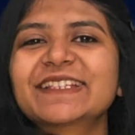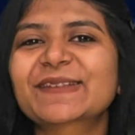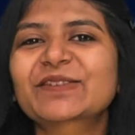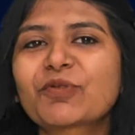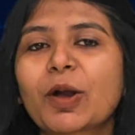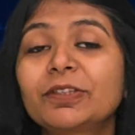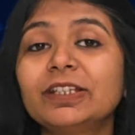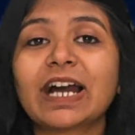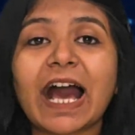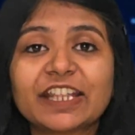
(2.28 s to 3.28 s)
This is a
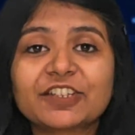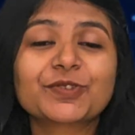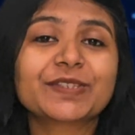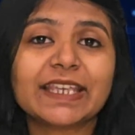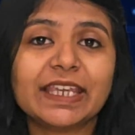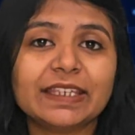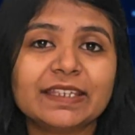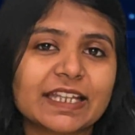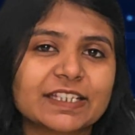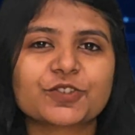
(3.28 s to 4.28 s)
popular Irish
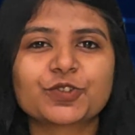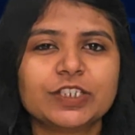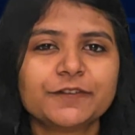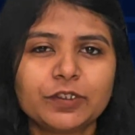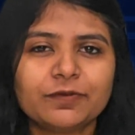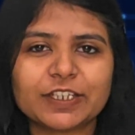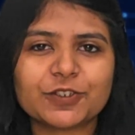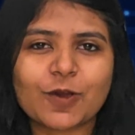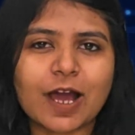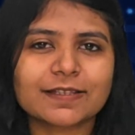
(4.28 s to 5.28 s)
saying and is a cheerful way
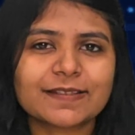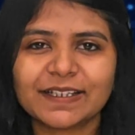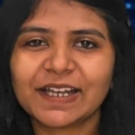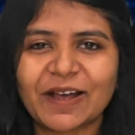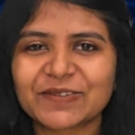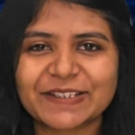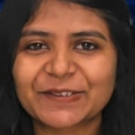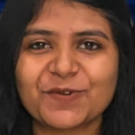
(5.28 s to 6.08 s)
to ask, how's it